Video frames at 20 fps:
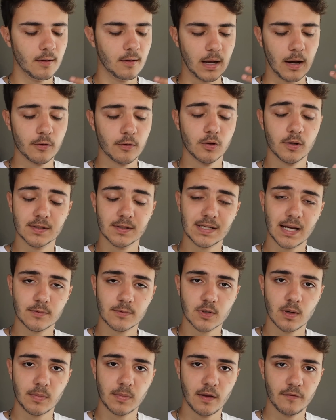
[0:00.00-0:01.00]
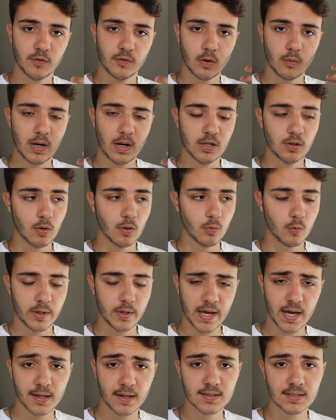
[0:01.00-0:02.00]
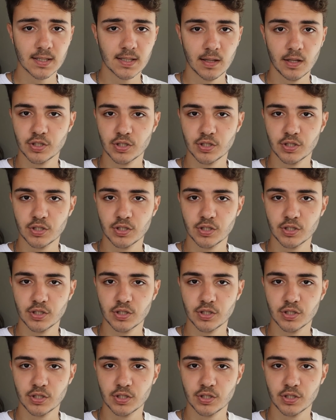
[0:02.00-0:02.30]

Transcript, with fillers: how to learn TypeScript if you already know React,